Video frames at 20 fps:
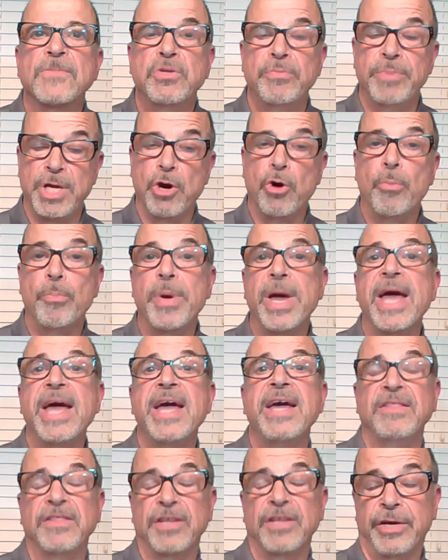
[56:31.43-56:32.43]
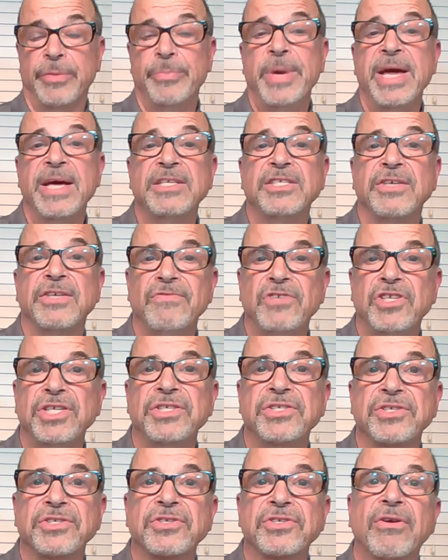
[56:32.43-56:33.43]
to be obeying the commands of
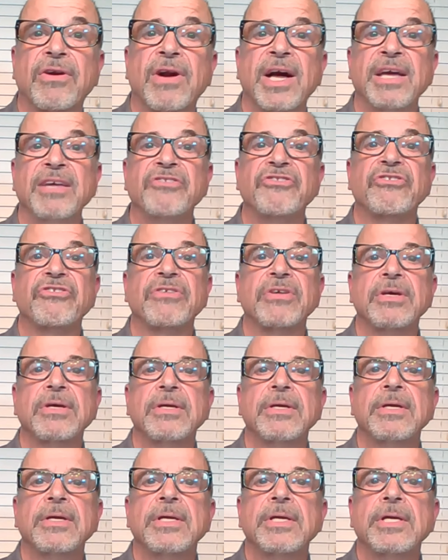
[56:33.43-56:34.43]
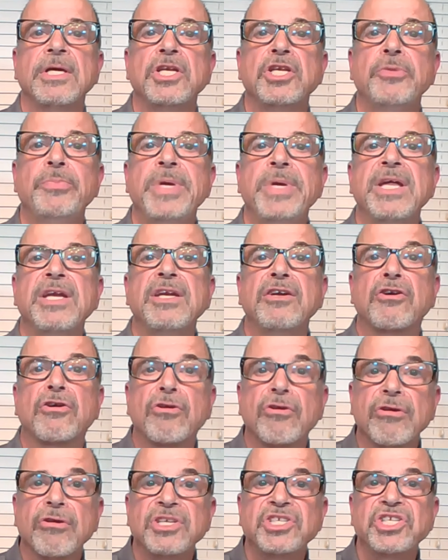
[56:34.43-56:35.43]
Jesus Christ, to be
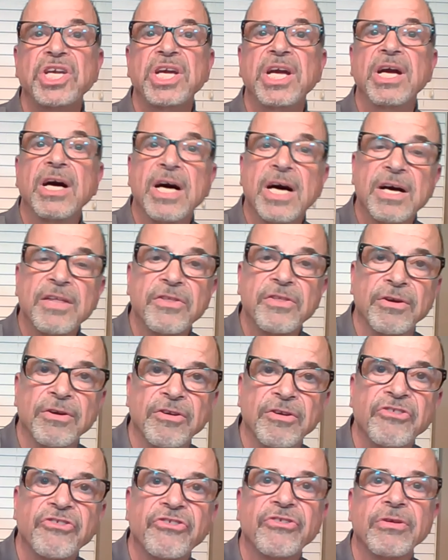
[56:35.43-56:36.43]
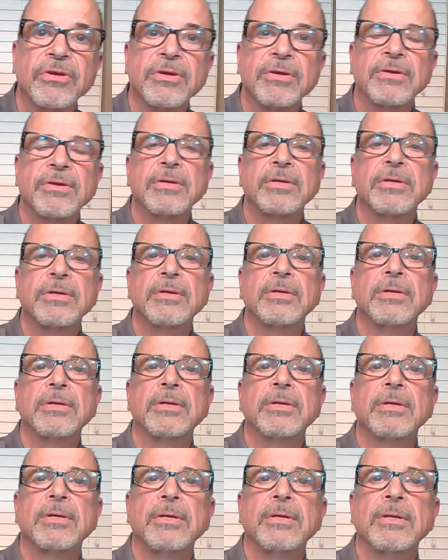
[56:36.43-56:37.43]
encouraging others
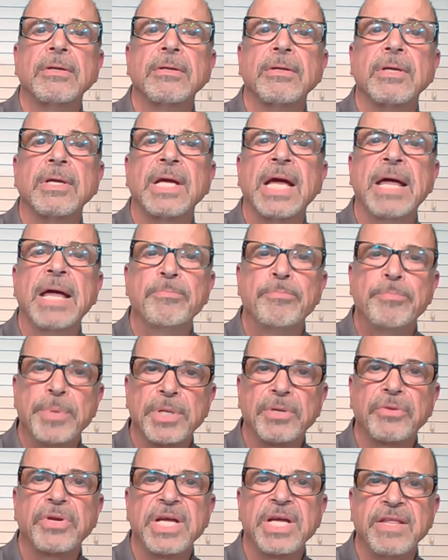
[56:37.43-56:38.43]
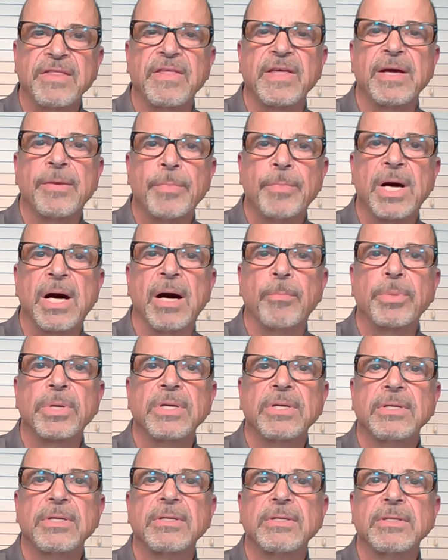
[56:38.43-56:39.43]
and building them
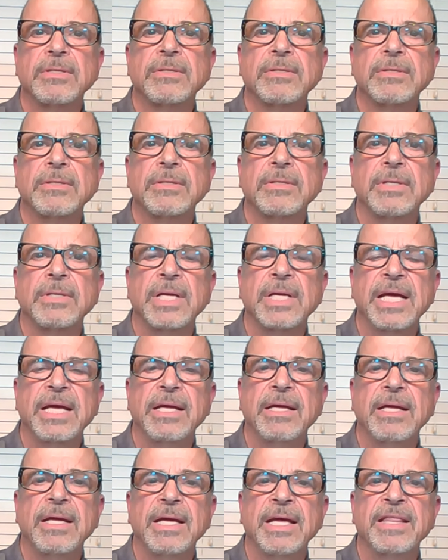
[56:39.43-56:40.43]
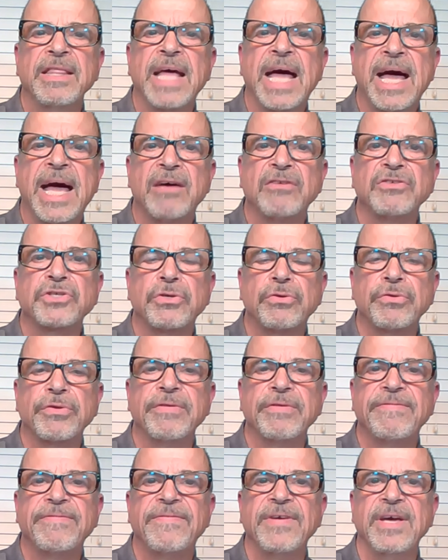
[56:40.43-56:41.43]
up in the
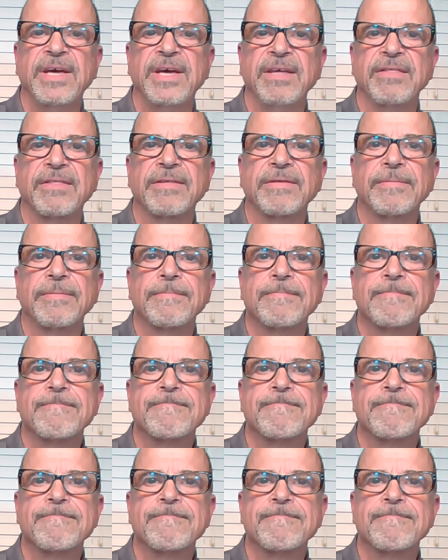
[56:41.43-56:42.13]
household of faith,